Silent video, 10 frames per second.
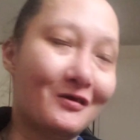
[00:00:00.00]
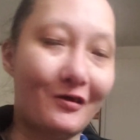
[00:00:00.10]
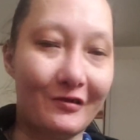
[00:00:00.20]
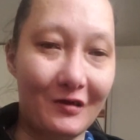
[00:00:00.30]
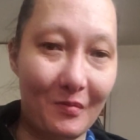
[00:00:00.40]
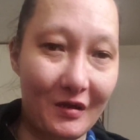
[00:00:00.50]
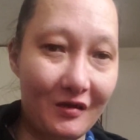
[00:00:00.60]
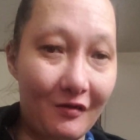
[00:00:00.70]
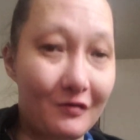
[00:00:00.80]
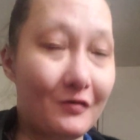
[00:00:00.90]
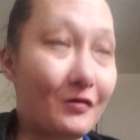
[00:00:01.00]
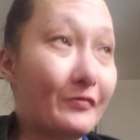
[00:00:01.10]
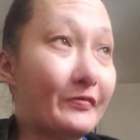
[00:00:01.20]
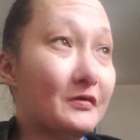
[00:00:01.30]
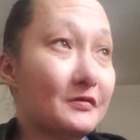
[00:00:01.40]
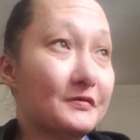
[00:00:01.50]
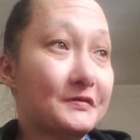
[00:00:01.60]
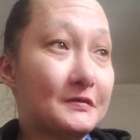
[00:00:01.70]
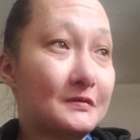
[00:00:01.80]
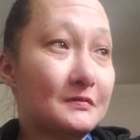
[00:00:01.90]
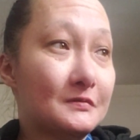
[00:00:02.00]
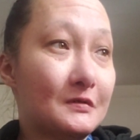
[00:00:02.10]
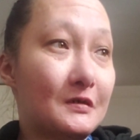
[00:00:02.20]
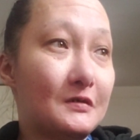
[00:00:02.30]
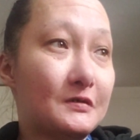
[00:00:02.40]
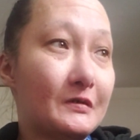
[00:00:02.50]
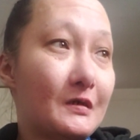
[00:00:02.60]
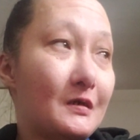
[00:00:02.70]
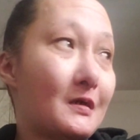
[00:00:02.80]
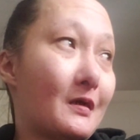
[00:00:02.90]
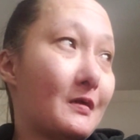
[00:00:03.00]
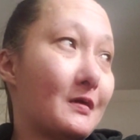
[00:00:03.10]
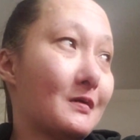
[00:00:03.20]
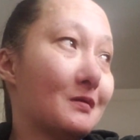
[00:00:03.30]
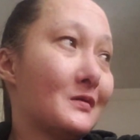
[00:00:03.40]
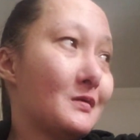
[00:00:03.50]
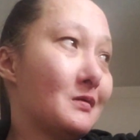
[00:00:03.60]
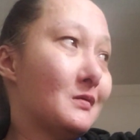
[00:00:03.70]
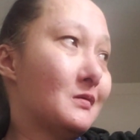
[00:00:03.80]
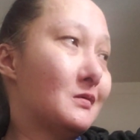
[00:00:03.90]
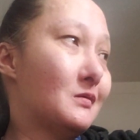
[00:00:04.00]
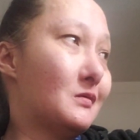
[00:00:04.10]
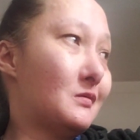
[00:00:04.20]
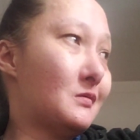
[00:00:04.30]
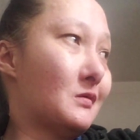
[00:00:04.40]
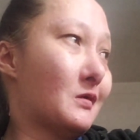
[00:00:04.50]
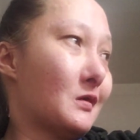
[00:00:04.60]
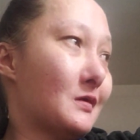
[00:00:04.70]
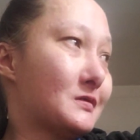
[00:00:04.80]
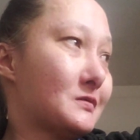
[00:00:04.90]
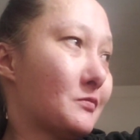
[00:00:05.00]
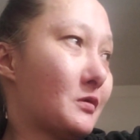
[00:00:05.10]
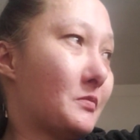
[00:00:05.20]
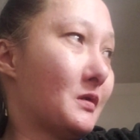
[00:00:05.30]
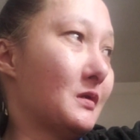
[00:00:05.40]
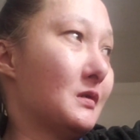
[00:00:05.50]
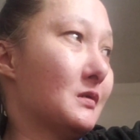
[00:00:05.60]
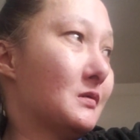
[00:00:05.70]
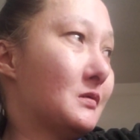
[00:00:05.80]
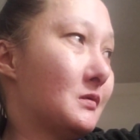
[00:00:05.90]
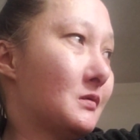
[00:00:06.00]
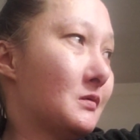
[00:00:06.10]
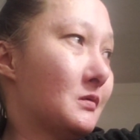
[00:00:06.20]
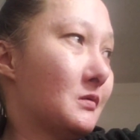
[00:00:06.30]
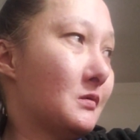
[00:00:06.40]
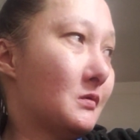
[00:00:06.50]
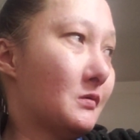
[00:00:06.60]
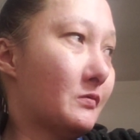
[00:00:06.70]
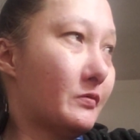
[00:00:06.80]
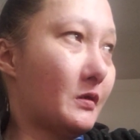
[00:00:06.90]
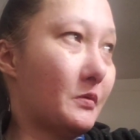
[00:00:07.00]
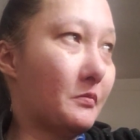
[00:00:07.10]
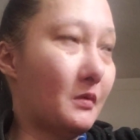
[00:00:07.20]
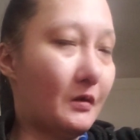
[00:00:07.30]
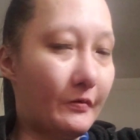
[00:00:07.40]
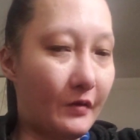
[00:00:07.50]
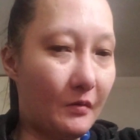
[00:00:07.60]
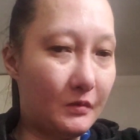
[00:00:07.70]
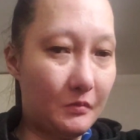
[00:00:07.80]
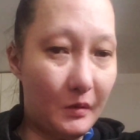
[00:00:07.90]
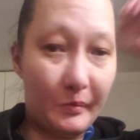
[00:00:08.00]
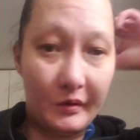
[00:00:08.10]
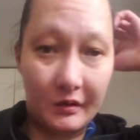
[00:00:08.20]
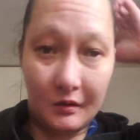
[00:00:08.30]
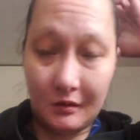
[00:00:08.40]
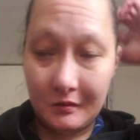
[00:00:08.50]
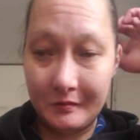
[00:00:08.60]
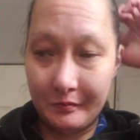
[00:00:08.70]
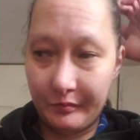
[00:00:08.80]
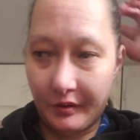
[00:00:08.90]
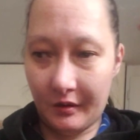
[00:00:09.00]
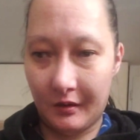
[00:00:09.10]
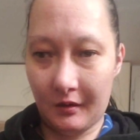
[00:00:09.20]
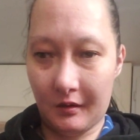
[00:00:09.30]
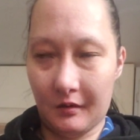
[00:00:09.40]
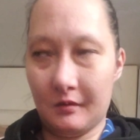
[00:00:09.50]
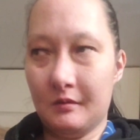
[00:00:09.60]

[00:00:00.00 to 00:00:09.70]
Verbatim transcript: Although I might go to No Frills later tonight now that I got some more money from a family member that uh,